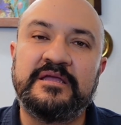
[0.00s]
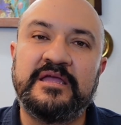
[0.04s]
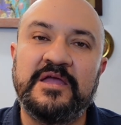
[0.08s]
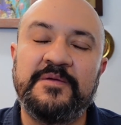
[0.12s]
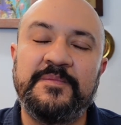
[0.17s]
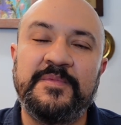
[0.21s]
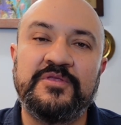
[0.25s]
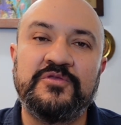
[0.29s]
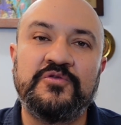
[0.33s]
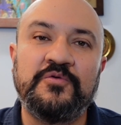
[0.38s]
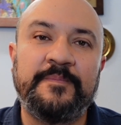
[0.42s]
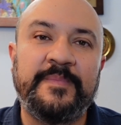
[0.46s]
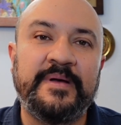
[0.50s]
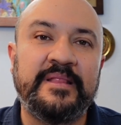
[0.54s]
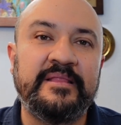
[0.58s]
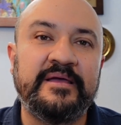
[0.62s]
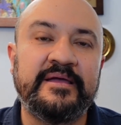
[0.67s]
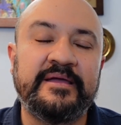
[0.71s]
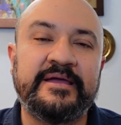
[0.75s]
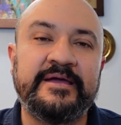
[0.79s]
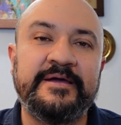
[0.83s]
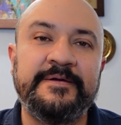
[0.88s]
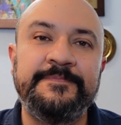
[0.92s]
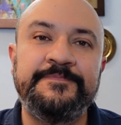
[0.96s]
came into
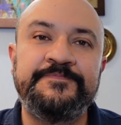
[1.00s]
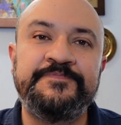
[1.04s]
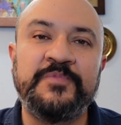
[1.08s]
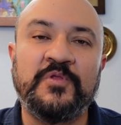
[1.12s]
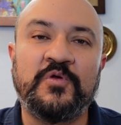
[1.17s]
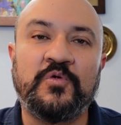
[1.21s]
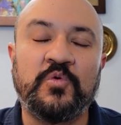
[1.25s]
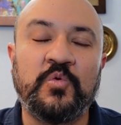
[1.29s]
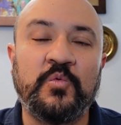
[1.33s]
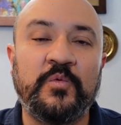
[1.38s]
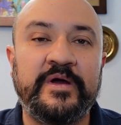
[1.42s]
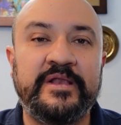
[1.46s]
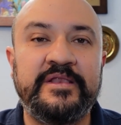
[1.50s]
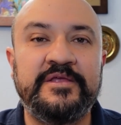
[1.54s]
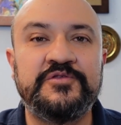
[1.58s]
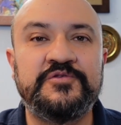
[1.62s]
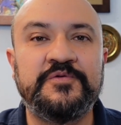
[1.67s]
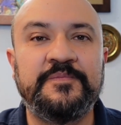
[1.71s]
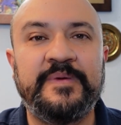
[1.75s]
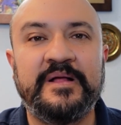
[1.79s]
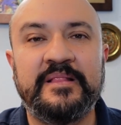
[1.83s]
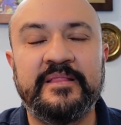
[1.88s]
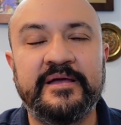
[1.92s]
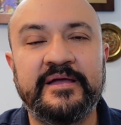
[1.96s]
Palenque or went
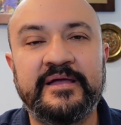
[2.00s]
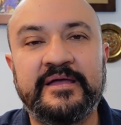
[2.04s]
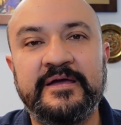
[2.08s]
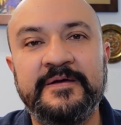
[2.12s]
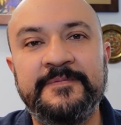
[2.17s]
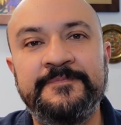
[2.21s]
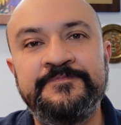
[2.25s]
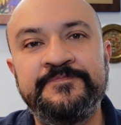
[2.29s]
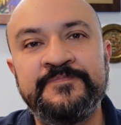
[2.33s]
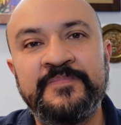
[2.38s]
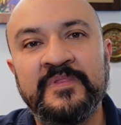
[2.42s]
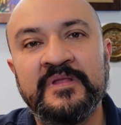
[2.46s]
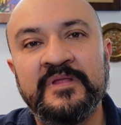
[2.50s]
into Palenque